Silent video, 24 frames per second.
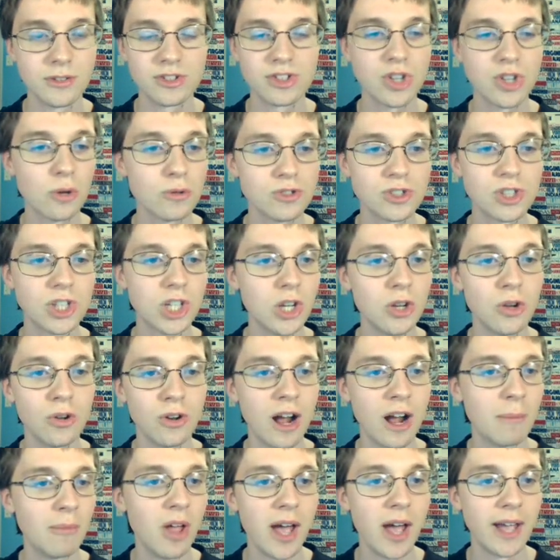so skewed.
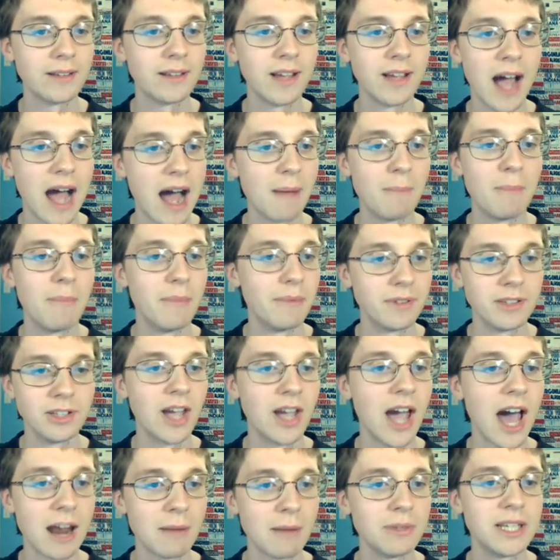I'm like, God, you
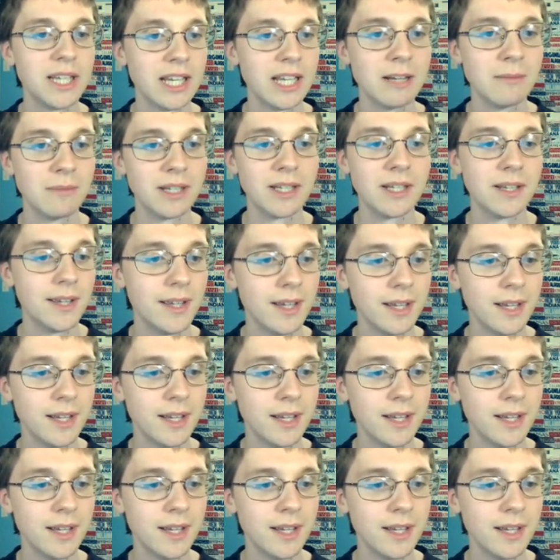got to be kidding me.